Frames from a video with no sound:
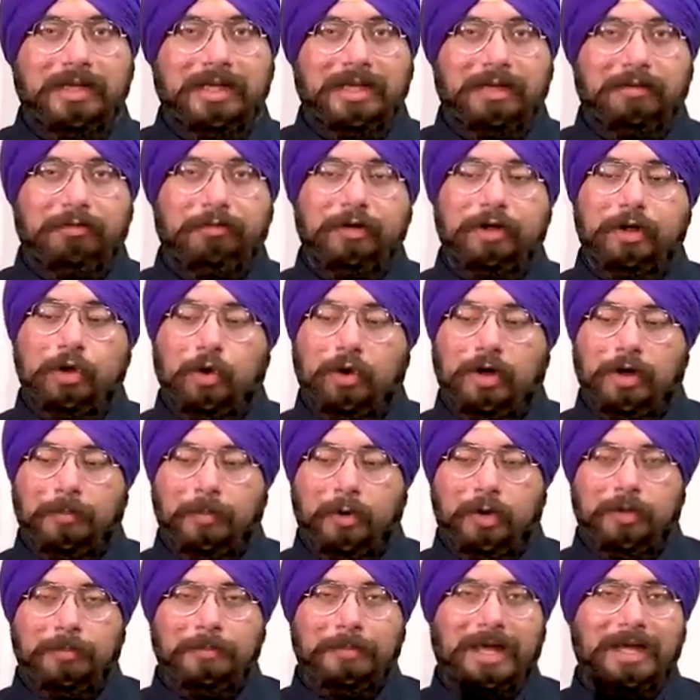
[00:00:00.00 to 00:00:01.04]
if we talk
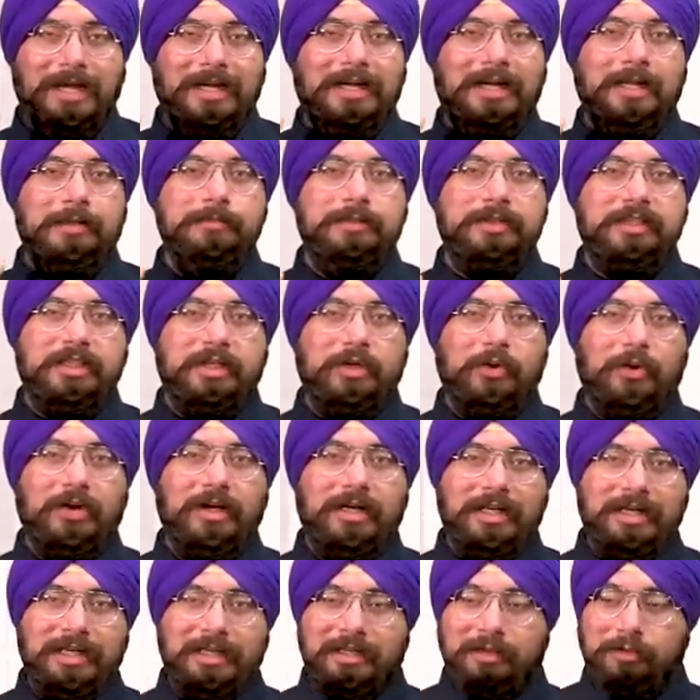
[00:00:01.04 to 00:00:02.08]
about maritime
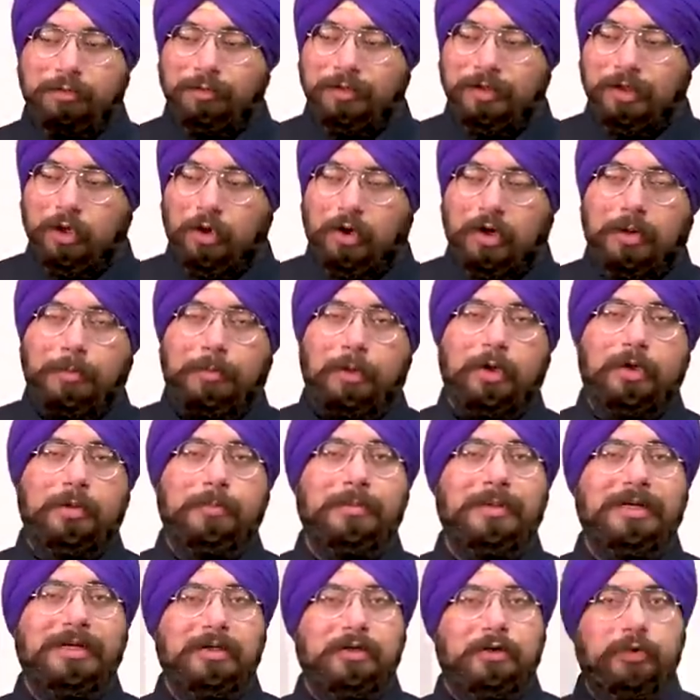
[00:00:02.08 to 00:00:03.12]
security, if we talk about
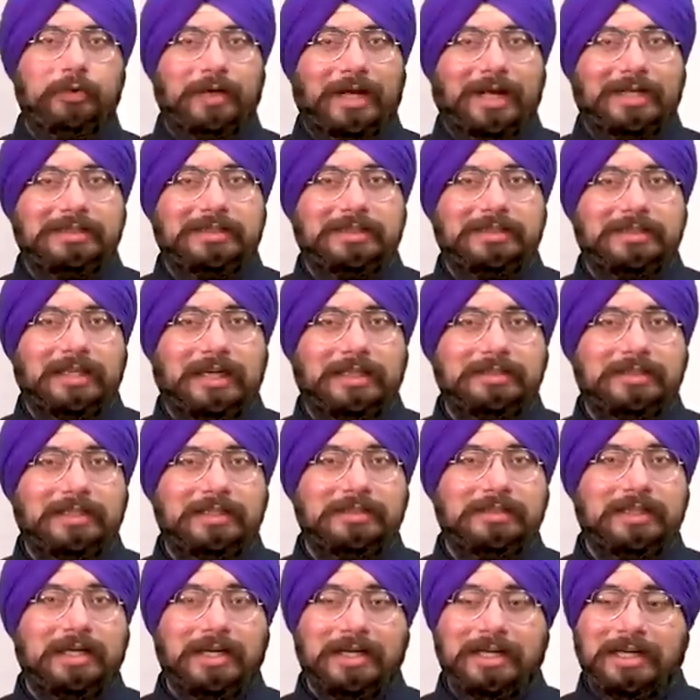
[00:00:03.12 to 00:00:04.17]
military
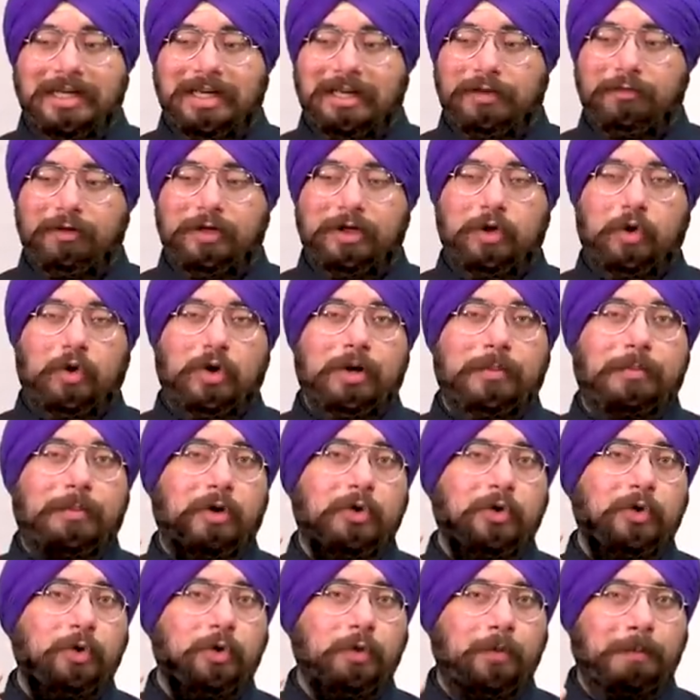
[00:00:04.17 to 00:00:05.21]
exercises, if we talk
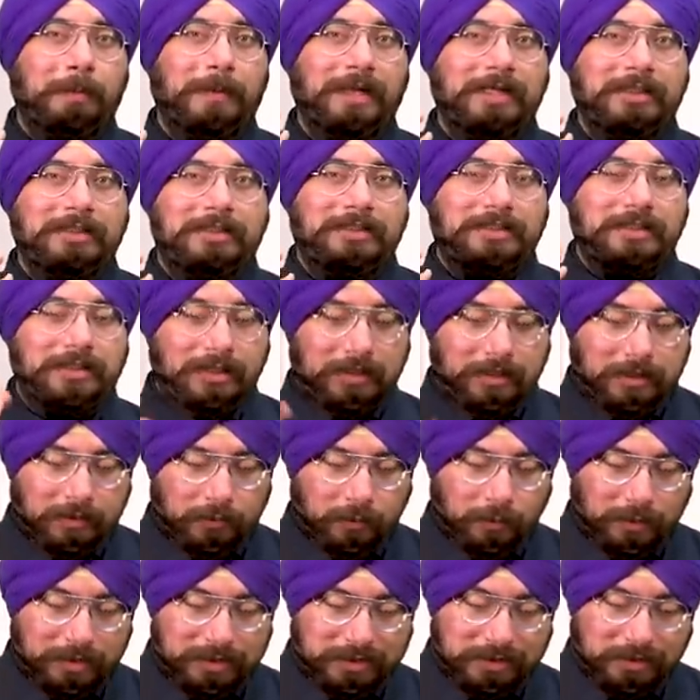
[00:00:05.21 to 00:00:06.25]
about groupings,
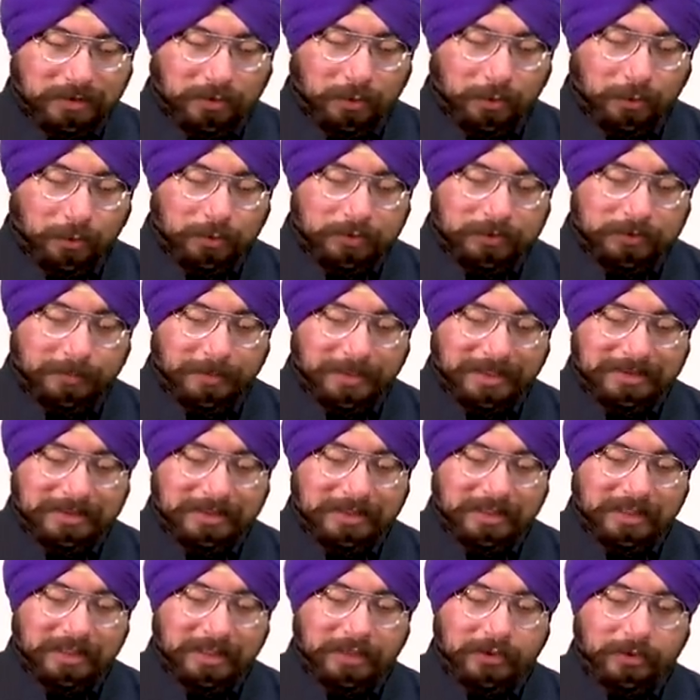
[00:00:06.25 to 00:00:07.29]
which includes
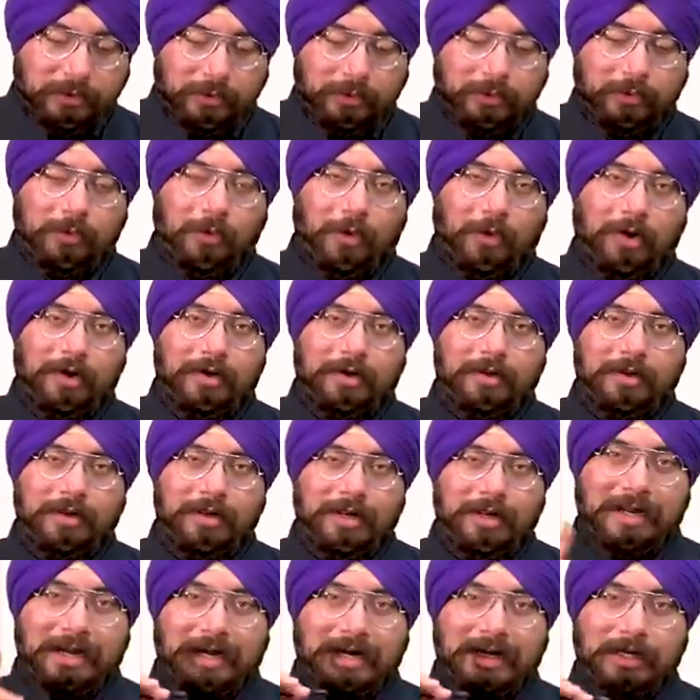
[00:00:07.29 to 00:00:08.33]
basically your quad
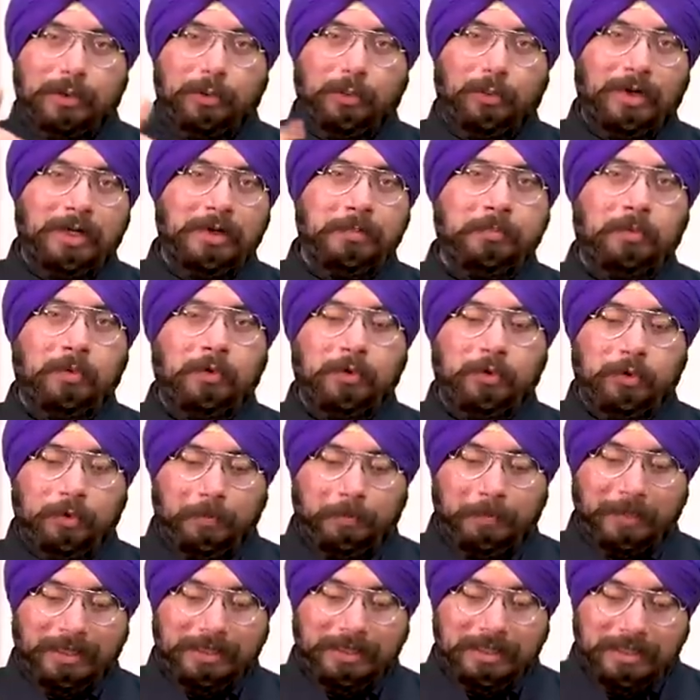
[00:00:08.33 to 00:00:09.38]
and one more
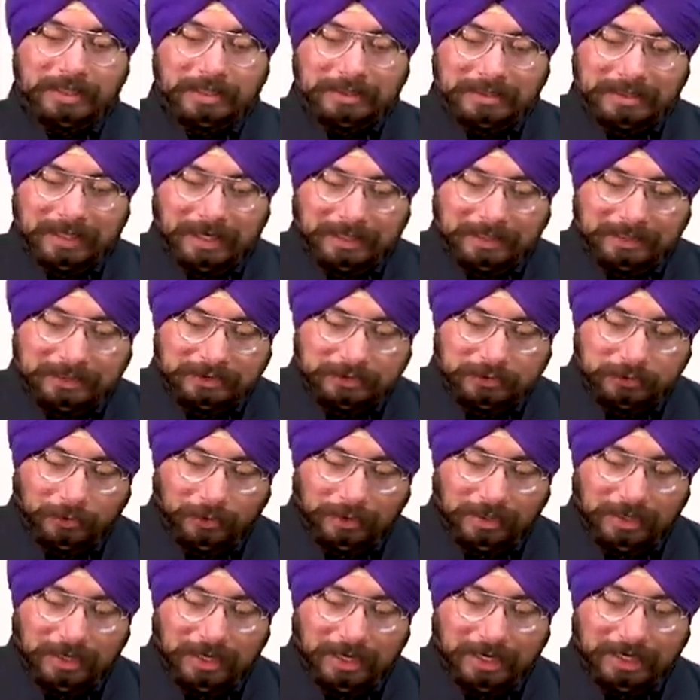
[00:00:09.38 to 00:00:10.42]
grouping that is your
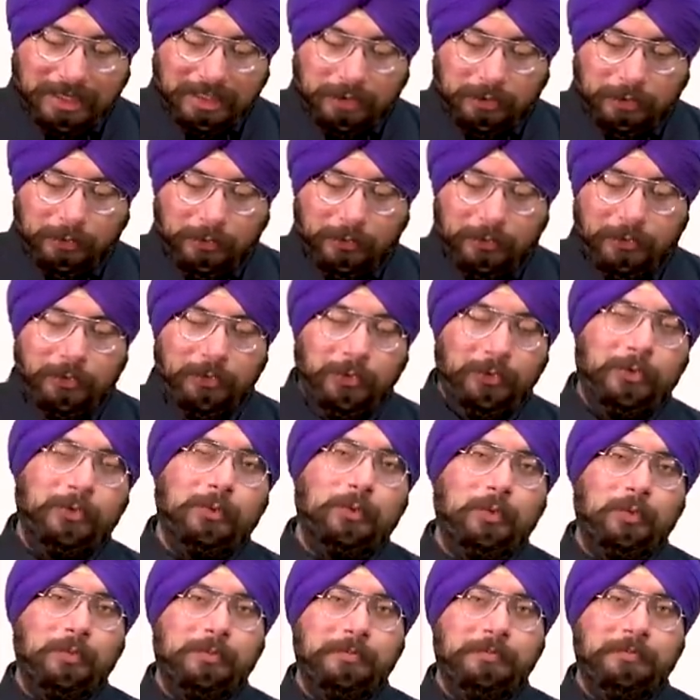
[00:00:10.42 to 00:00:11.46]
I2
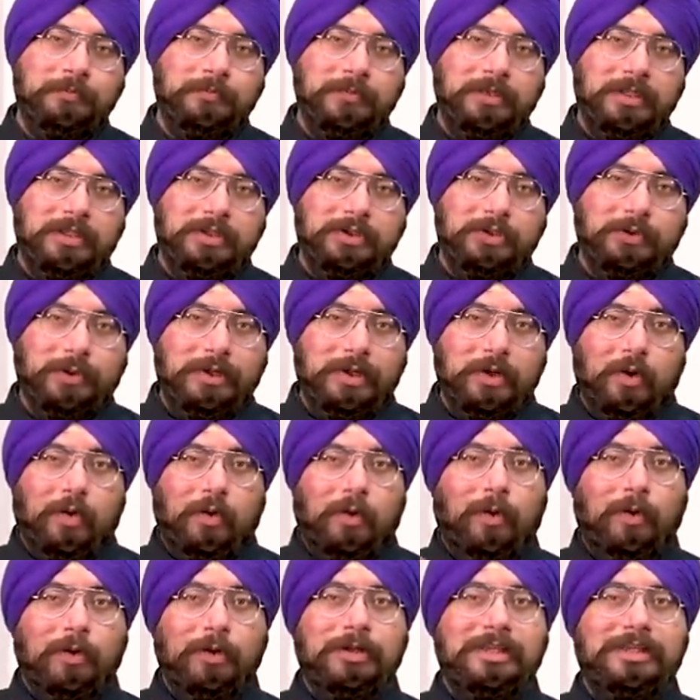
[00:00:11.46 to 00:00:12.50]
U2. So in
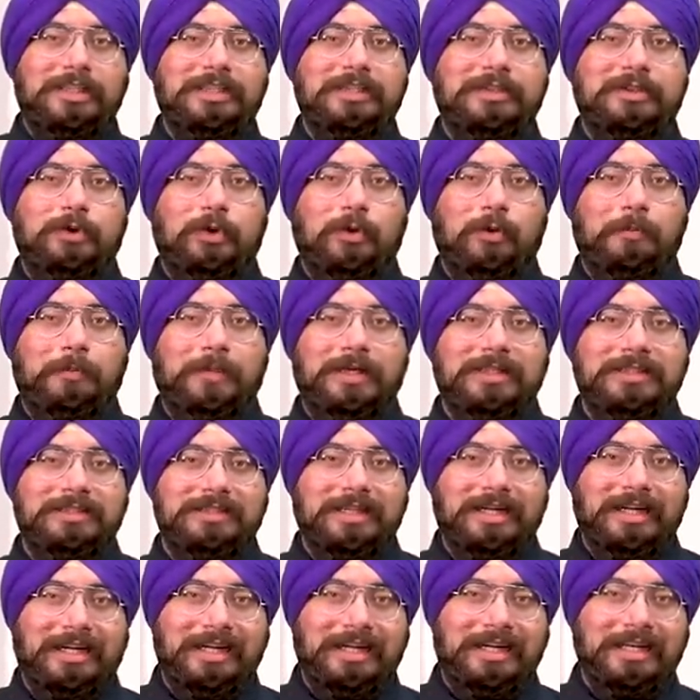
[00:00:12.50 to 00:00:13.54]
all these
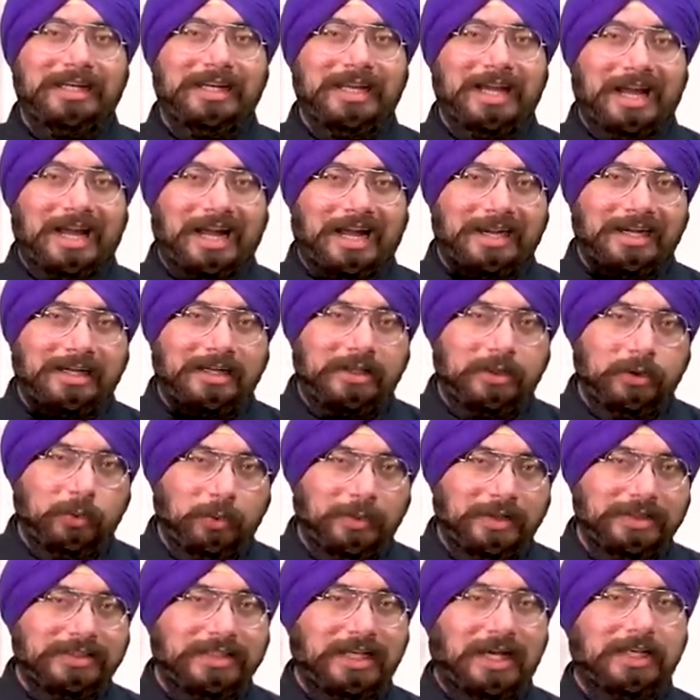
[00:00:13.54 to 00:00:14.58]
groupings, India and
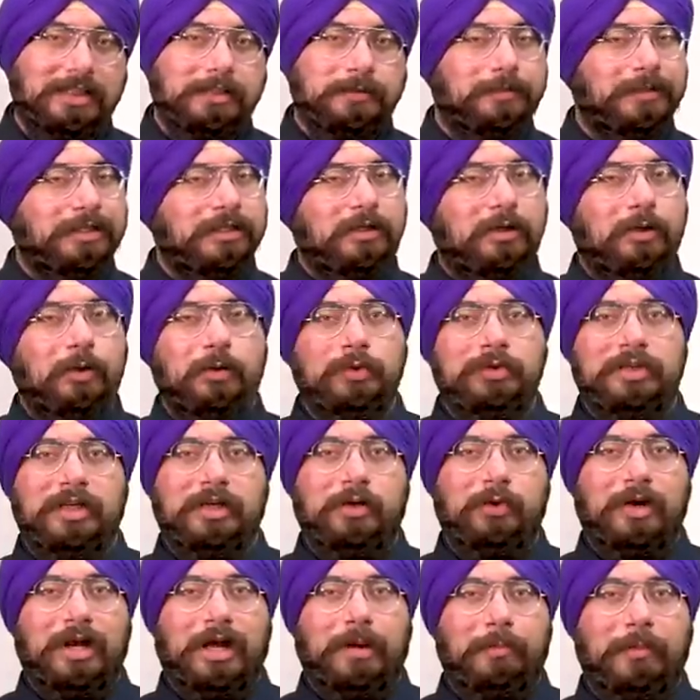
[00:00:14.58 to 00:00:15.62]
US has been closely
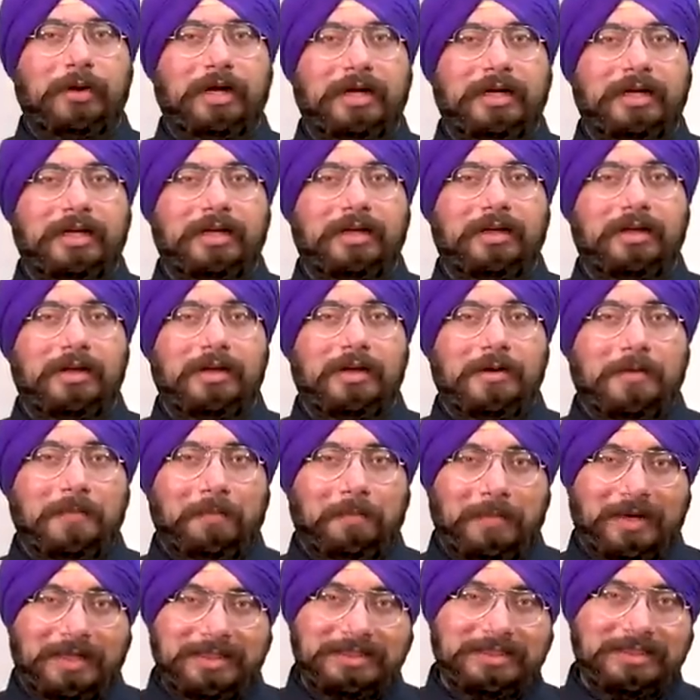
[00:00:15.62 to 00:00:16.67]
collaborating.
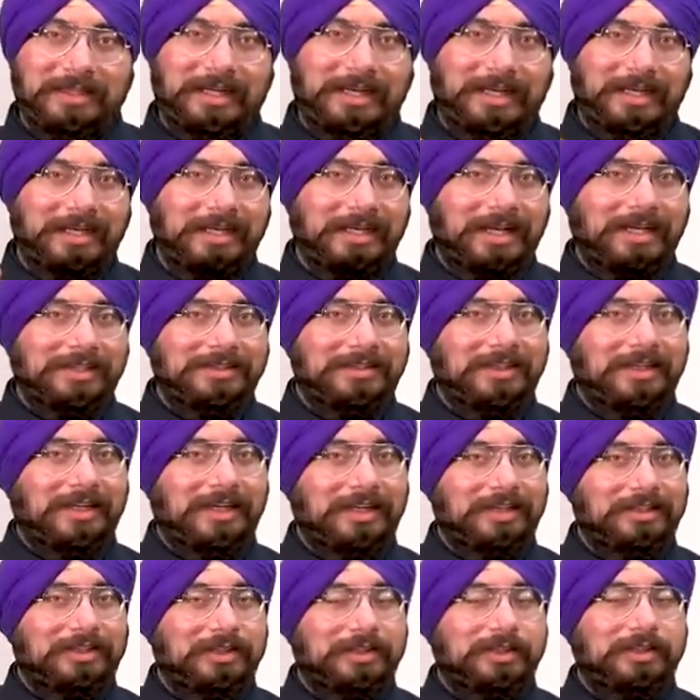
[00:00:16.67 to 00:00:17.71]
Plus India's
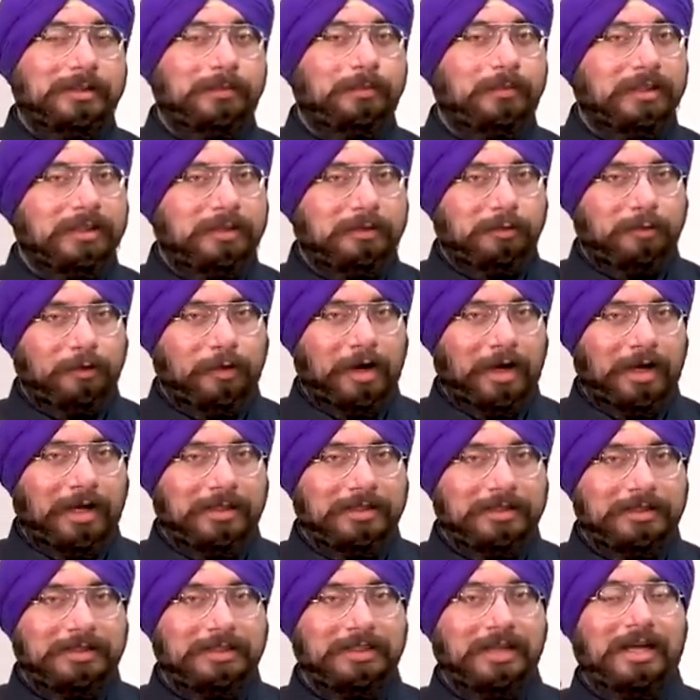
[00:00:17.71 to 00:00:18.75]
relationship with
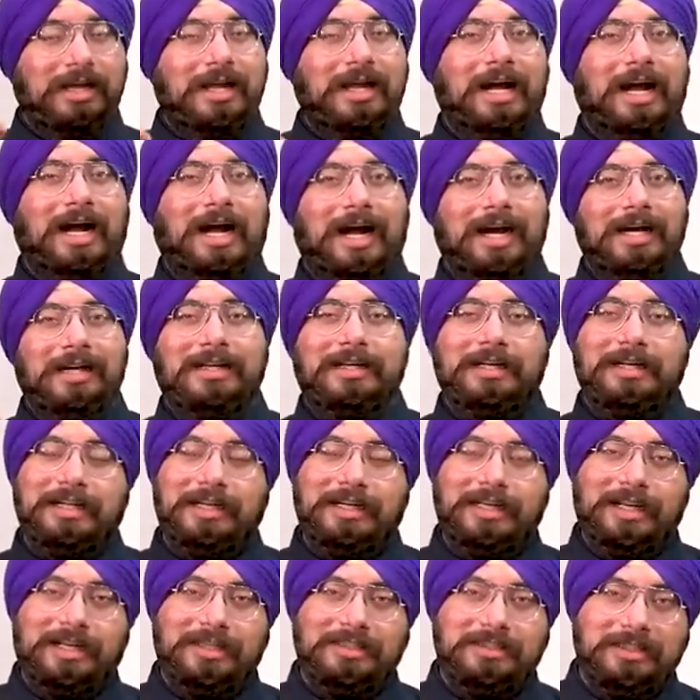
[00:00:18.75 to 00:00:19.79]
France and
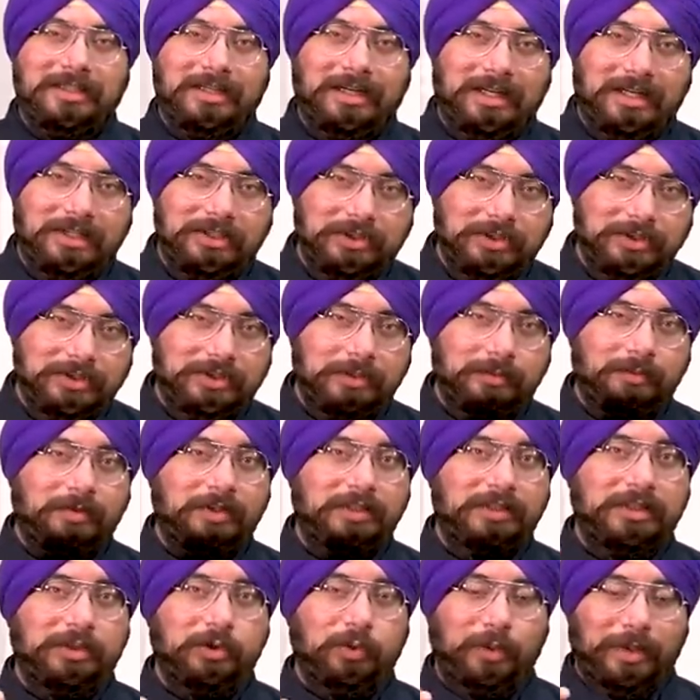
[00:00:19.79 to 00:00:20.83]
India's relationship
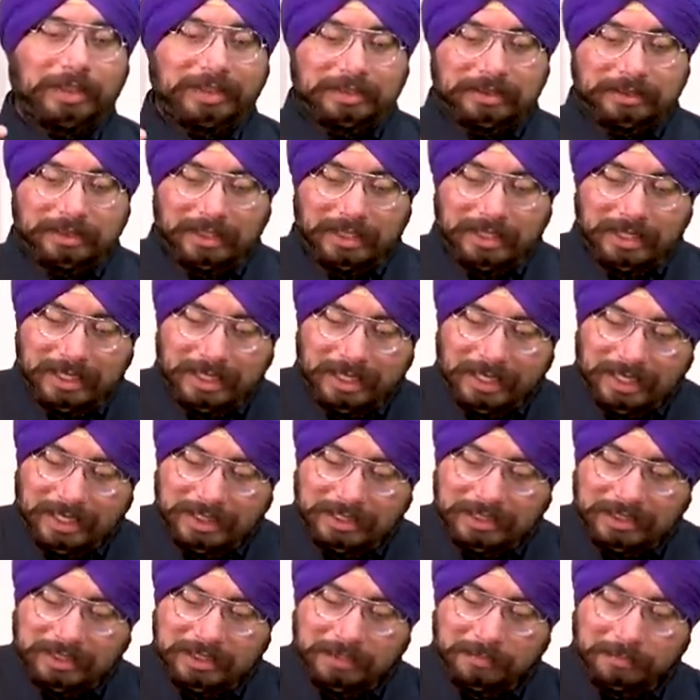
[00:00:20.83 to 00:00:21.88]
with US
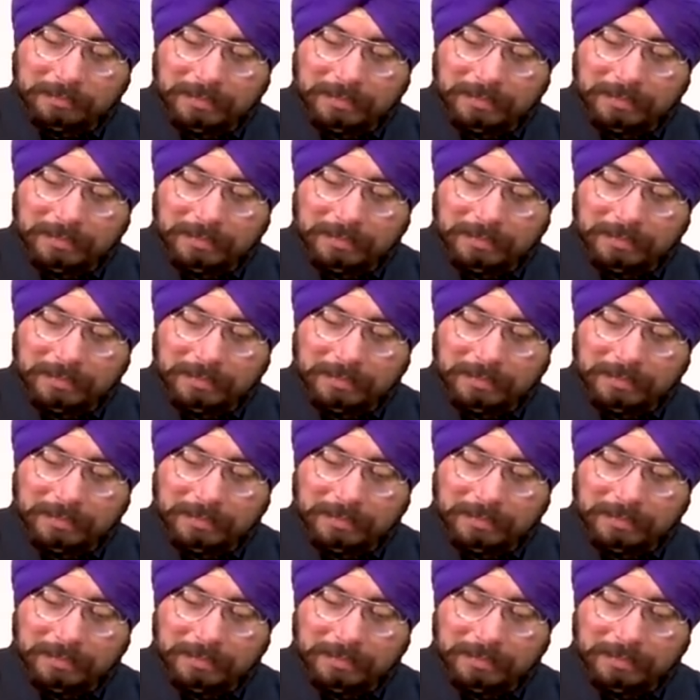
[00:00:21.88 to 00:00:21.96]
in the